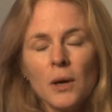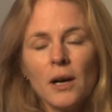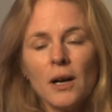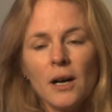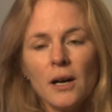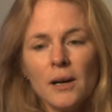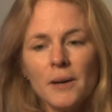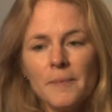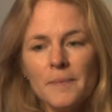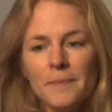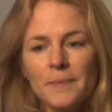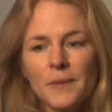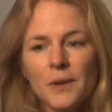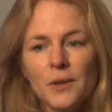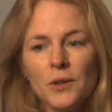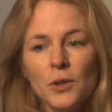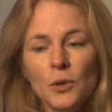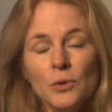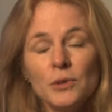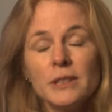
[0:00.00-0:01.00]
um,
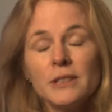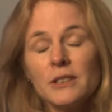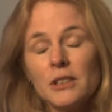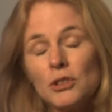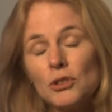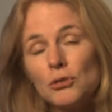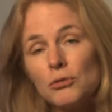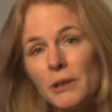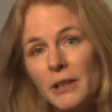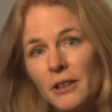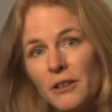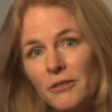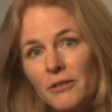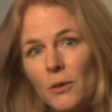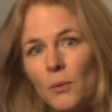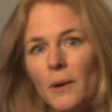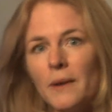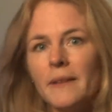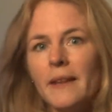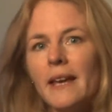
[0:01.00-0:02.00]
used as a trigger
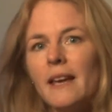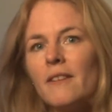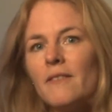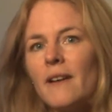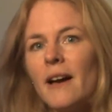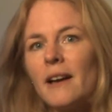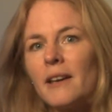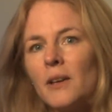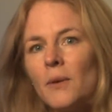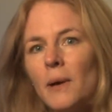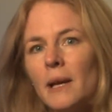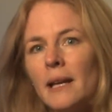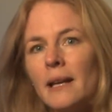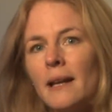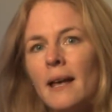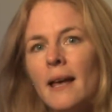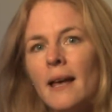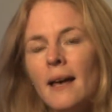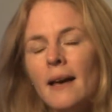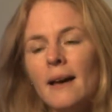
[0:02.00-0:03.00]
for when they
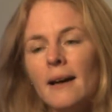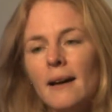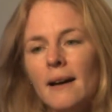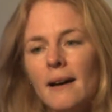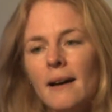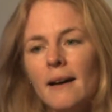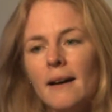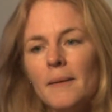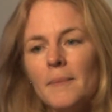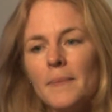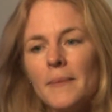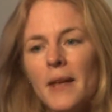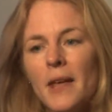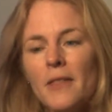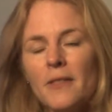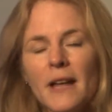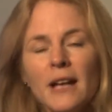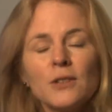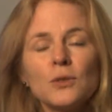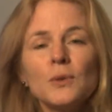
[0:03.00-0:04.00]
evacuated, um,
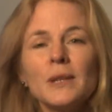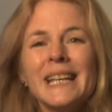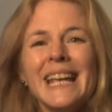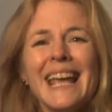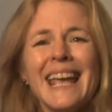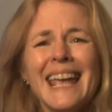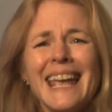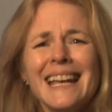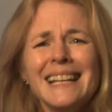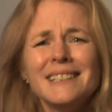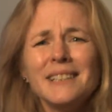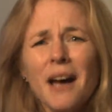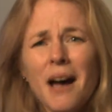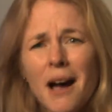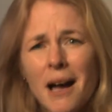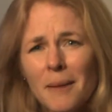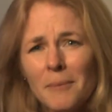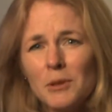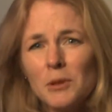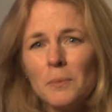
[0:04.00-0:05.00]
that's only eight
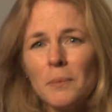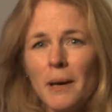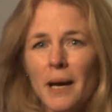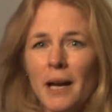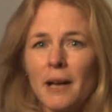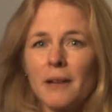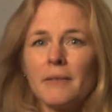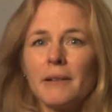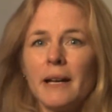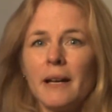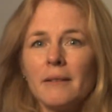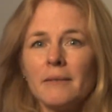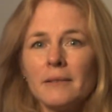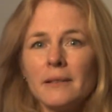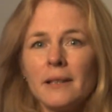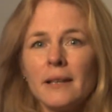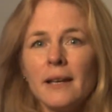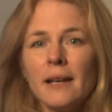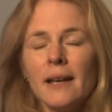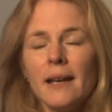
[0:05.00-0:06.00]
times
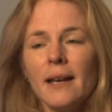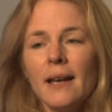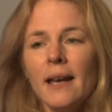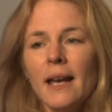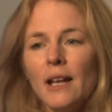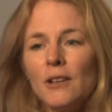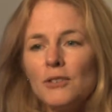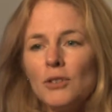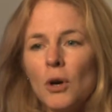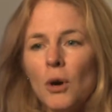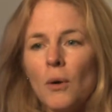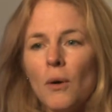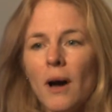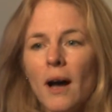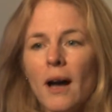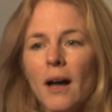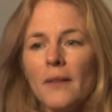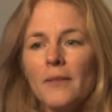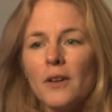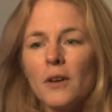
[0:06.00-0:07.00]
background. And so
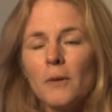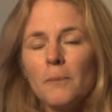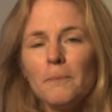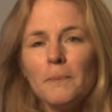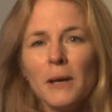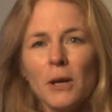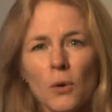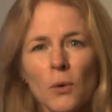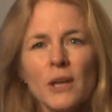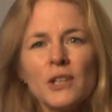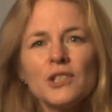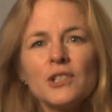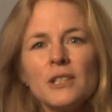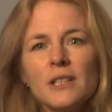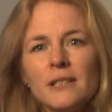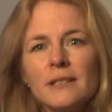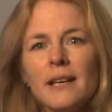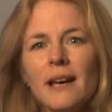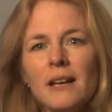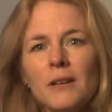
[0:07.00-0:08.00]
the big
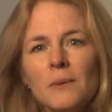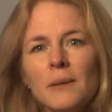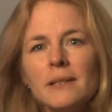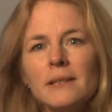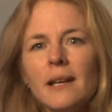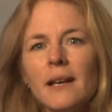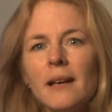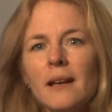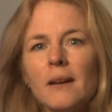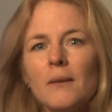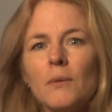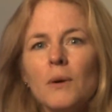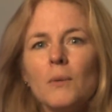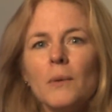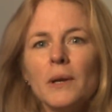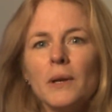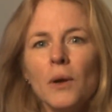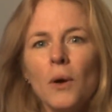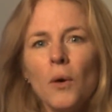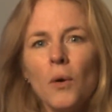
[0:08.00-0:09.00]
question is how do we take what
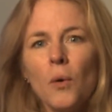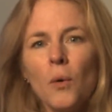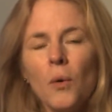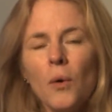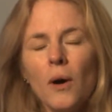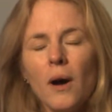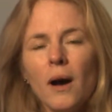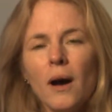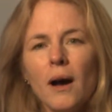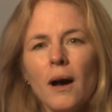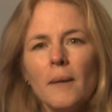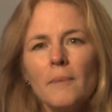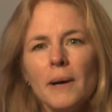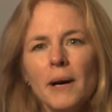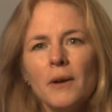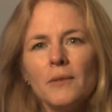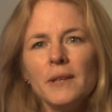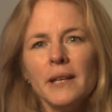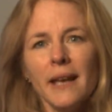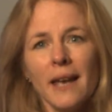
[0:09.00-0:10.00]
we know
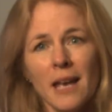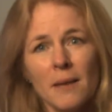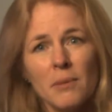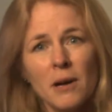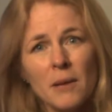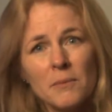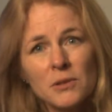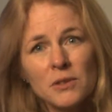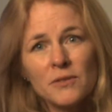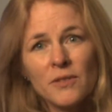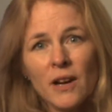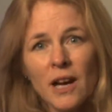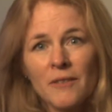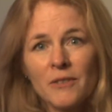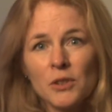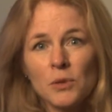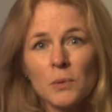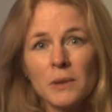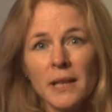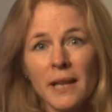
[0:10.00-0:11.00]
about the A bomb
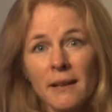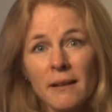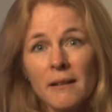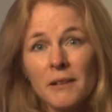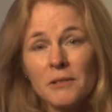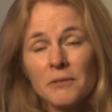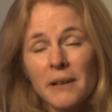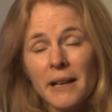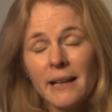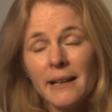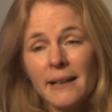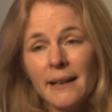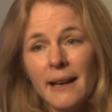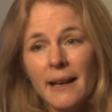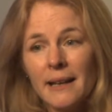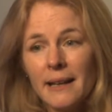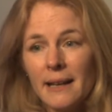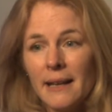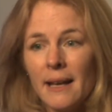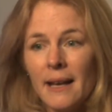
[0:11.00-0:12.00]
survivors when they got
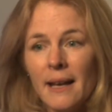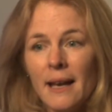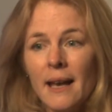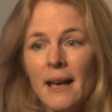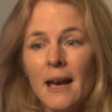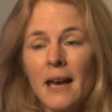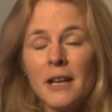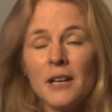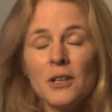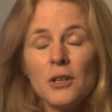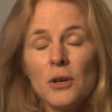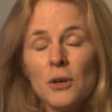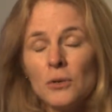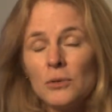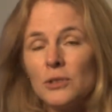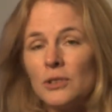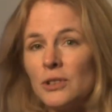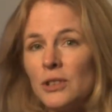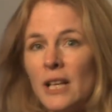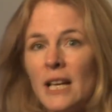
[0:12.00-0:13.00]
irradiated at a
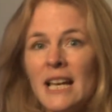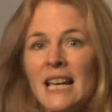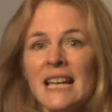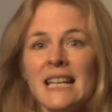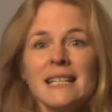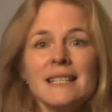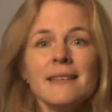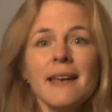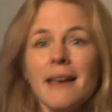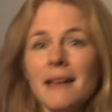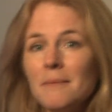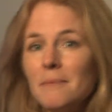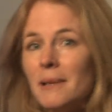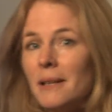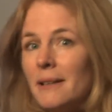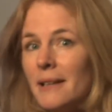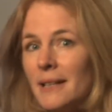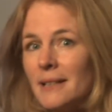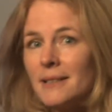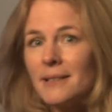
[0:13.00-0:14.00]
dose 10
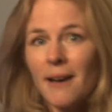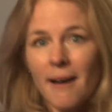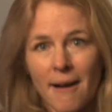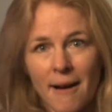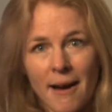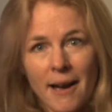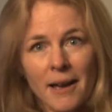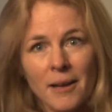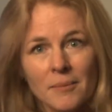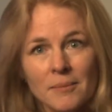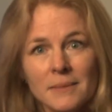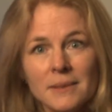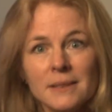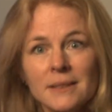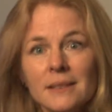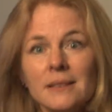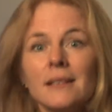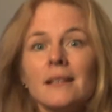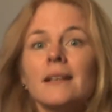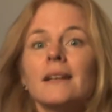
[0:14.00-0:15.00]
million
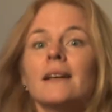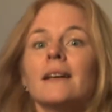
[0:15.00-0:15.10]
times